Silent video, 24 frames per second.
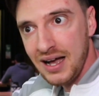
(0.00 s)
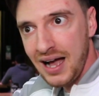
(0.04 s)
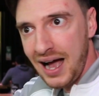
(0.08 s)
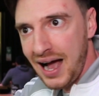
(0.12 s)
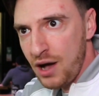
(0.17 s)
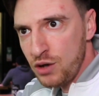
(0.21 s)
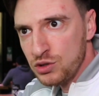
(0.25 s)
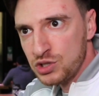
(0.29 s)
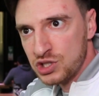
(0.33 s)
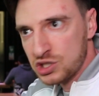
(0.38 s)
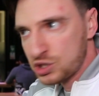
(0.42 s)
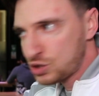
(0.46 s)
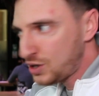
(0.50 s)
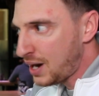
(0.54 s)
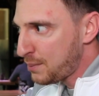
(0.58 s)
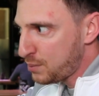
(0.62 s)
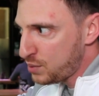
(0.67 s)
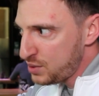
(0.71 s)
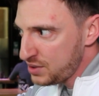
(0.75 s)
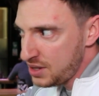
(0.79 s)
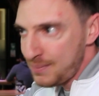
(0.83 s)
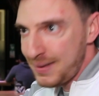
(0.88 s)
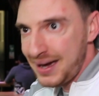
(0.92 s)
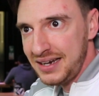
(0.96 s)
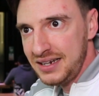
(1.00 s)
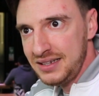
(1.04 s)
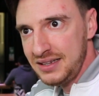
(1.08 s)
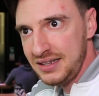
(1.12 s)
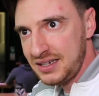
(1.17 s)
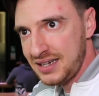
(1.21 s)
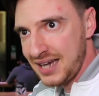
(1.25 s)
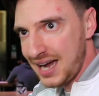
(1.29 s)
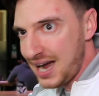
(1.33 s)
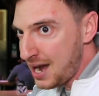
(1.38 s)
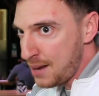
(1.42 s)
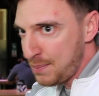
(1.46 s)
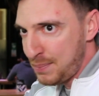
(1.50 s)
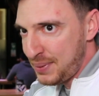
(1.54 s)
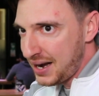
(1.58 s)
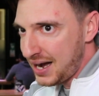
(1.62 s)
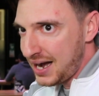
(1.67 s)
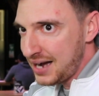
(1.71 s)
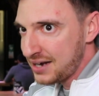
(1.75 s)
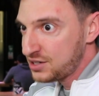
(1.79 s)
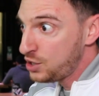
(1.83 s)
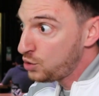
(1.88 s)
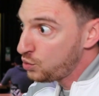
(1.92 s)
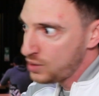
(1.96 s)
I'll scrap with the man in the car
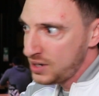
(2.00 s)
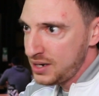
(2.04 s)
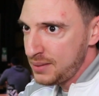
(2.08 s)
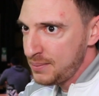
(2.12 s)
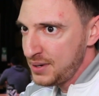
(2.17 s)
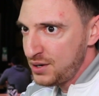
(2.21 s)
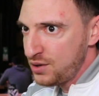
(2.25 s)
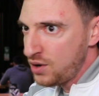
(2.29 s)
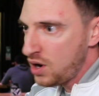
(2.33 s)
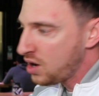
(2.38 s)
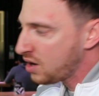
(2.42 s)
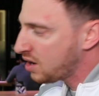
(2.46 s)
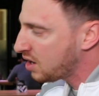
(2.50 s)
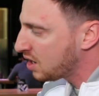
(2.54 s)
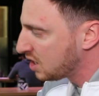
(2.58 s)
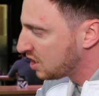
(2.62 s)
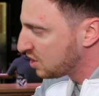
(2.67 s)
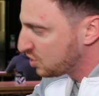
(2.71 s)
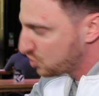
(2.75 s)
park, don't get me wrong.